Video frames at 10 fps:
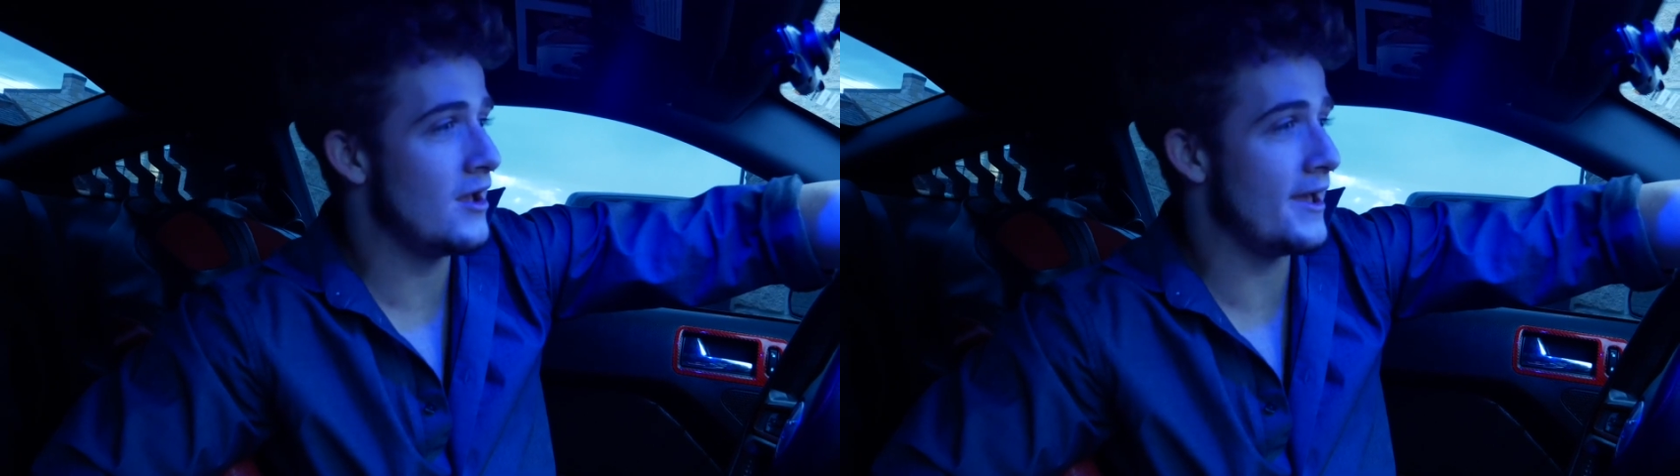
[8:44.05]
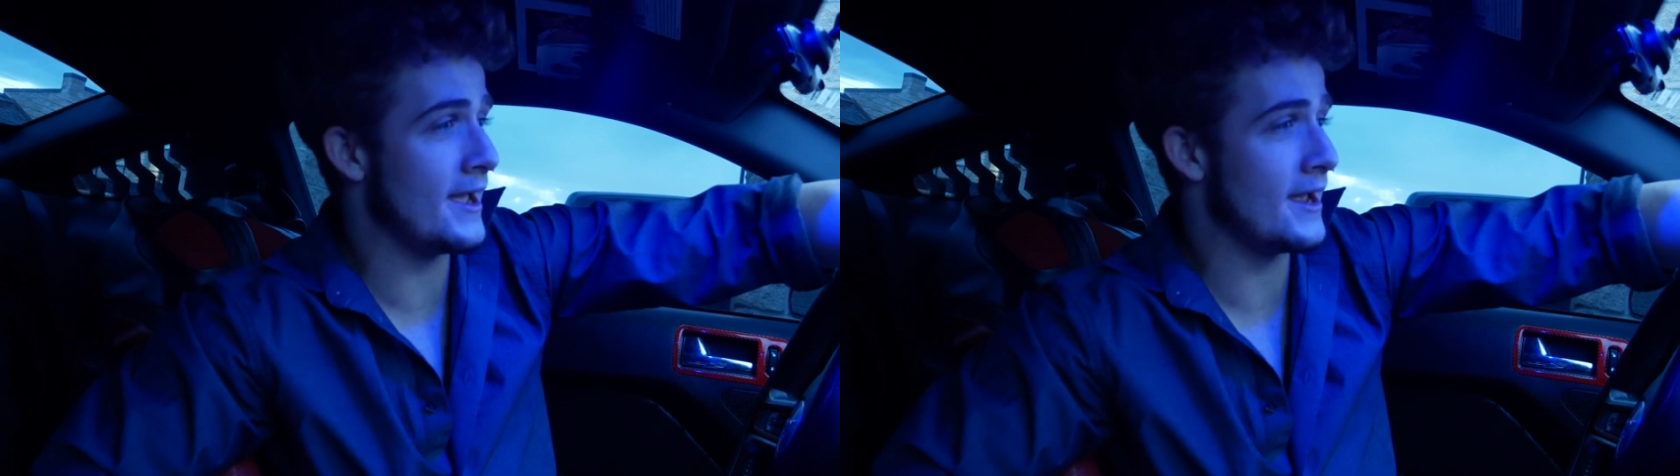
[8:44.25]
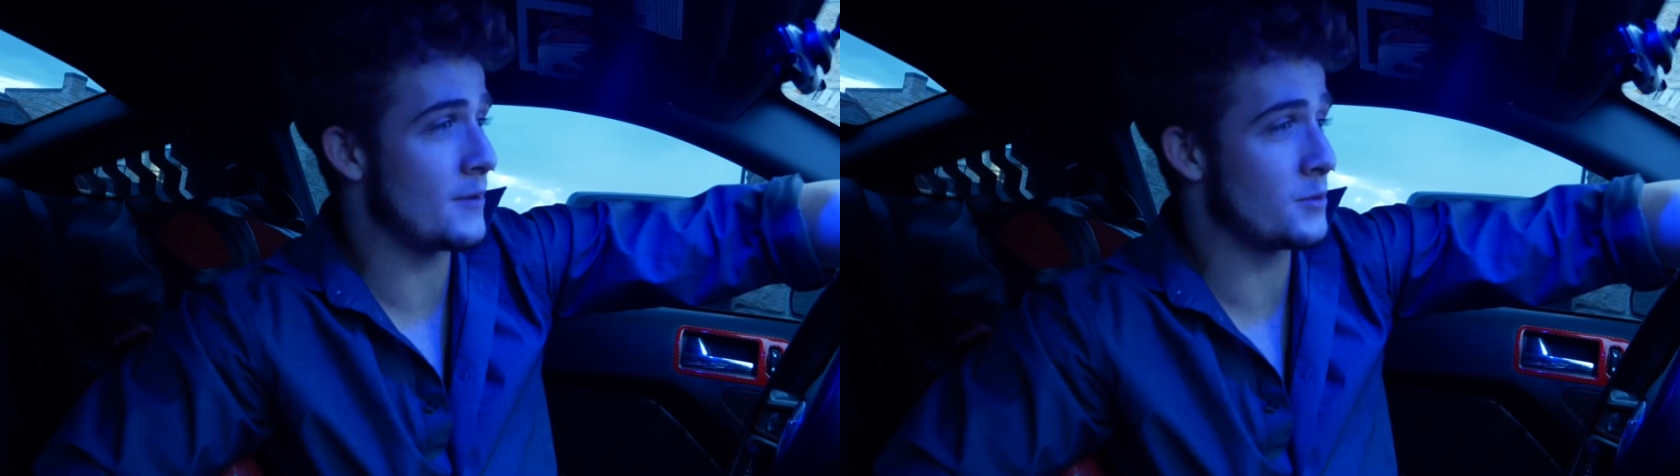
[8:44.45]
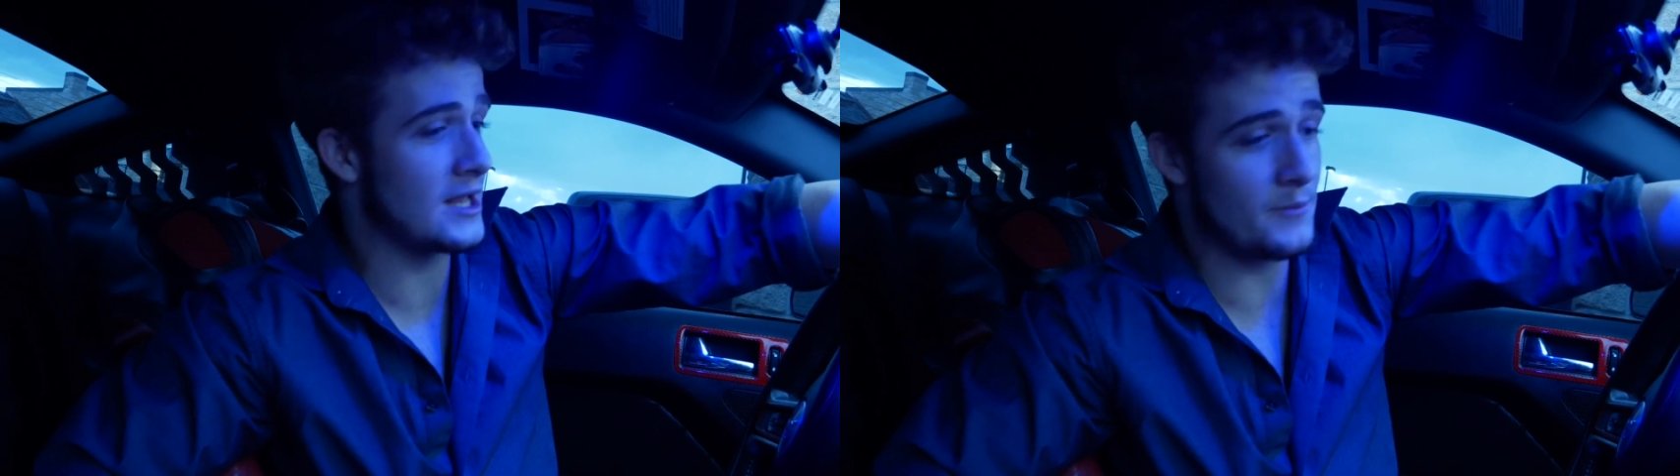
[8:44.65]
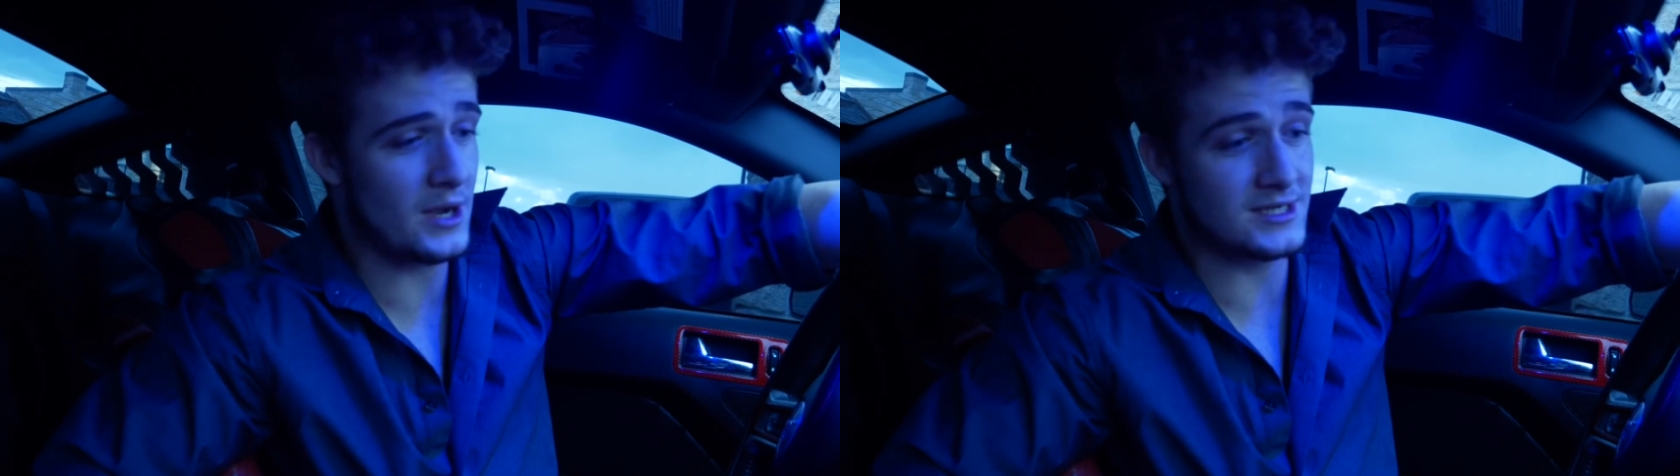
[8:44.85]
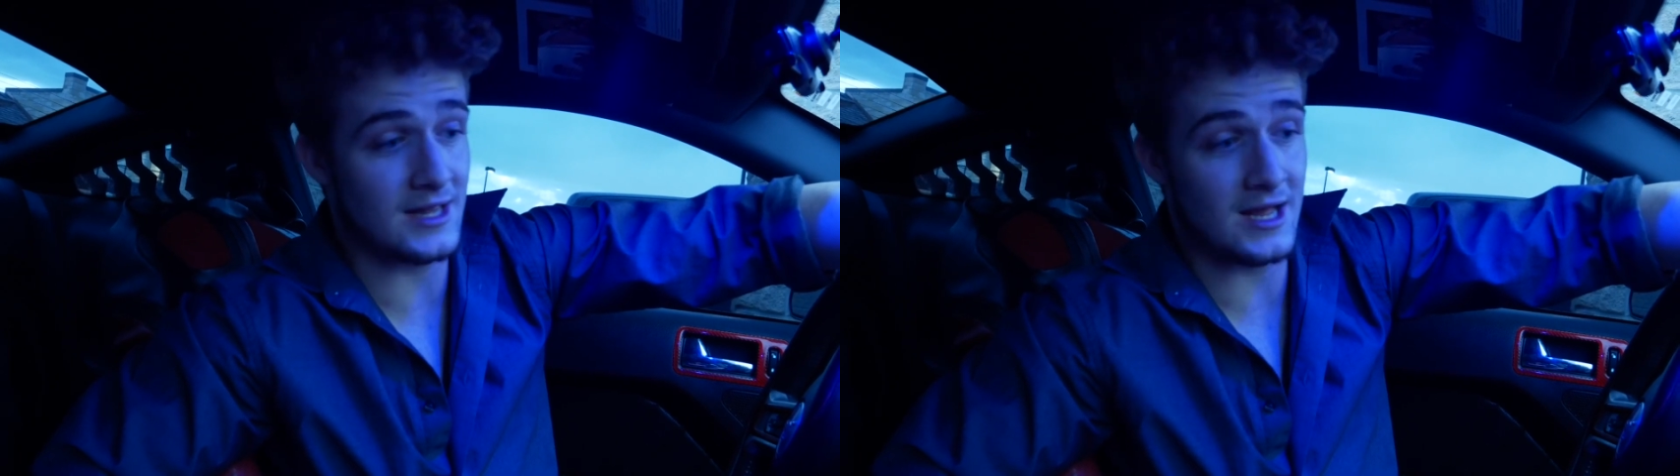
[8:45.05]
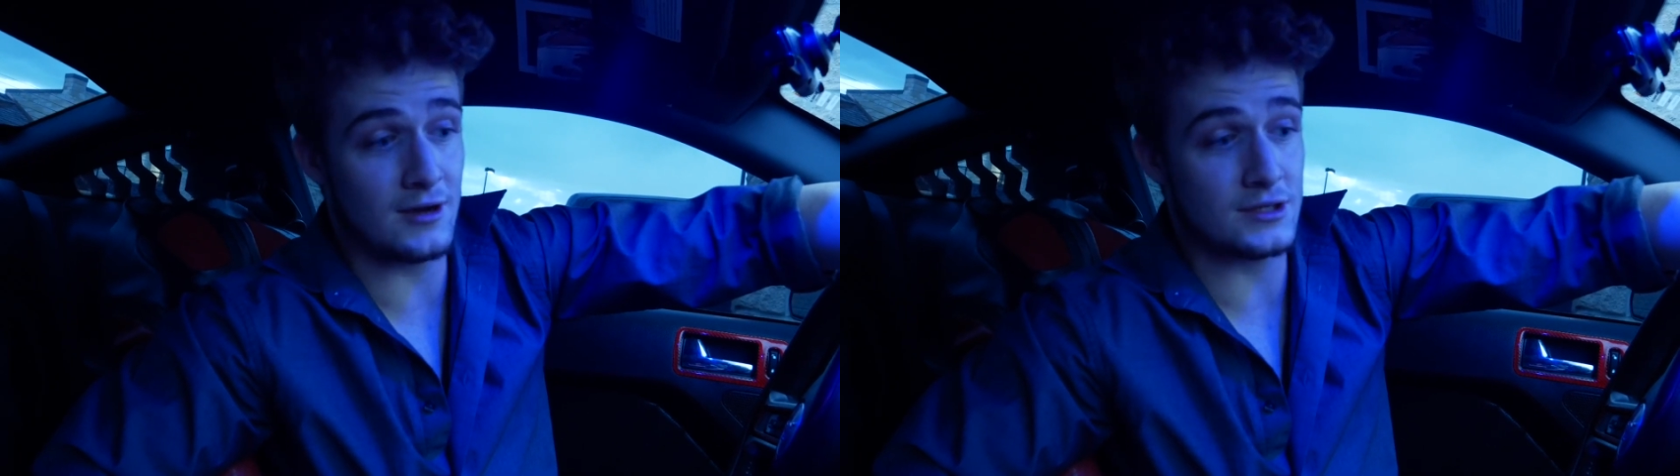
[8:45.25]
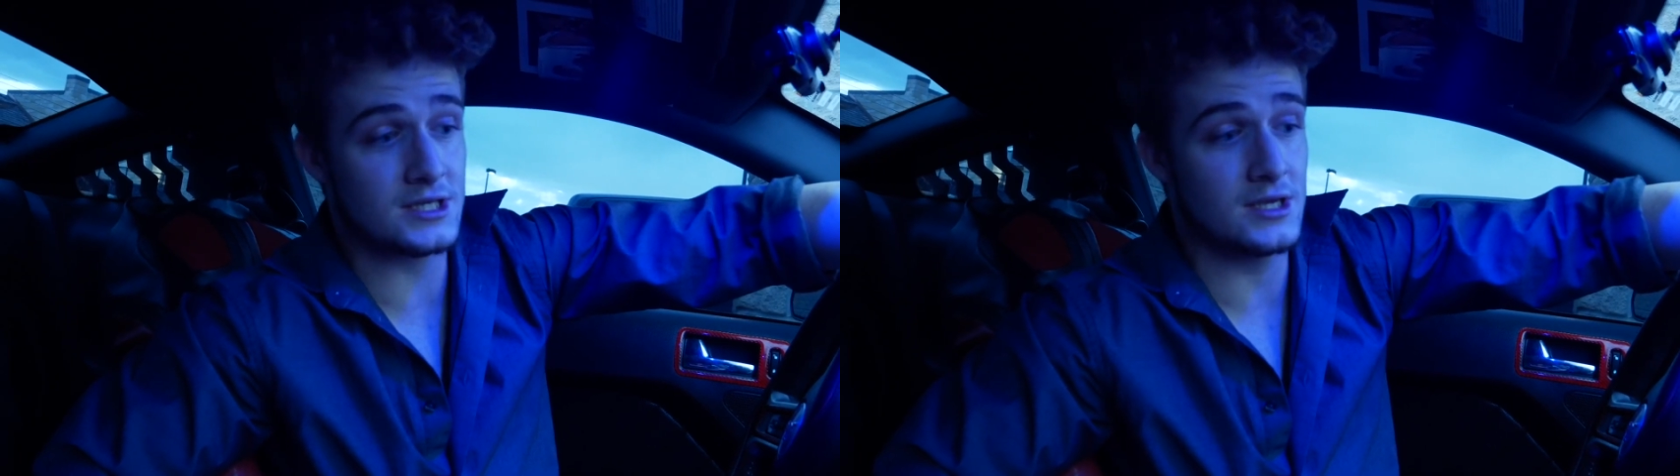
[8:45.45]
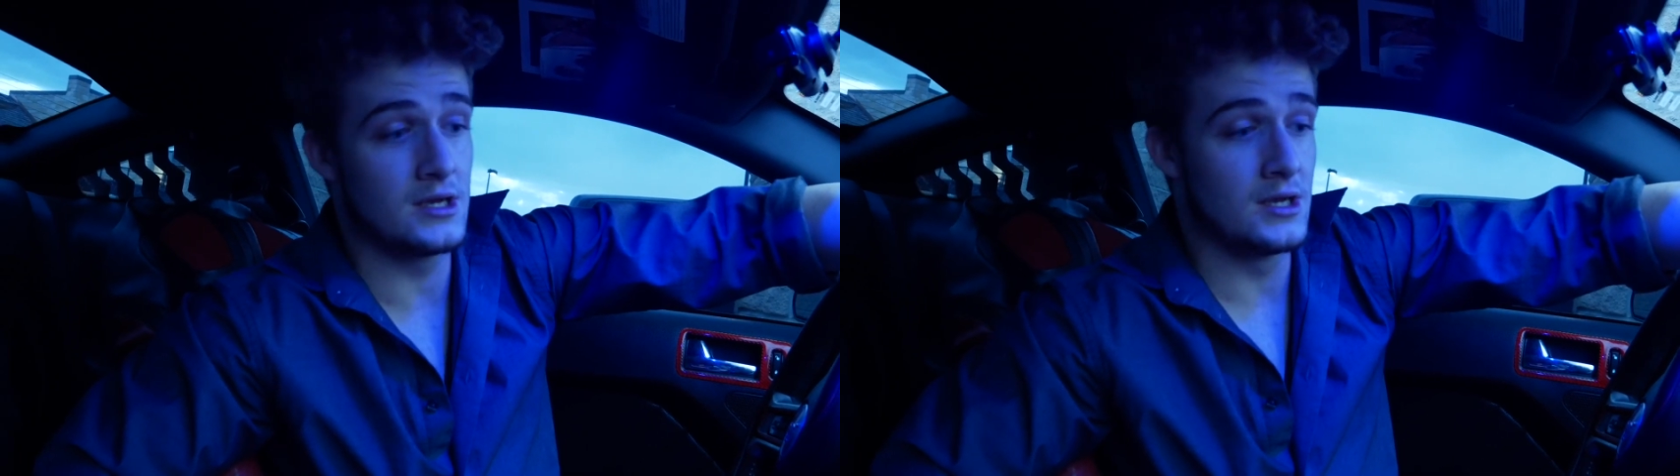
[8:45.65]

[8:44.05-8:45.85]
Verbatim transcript: And I'm going to get back to the house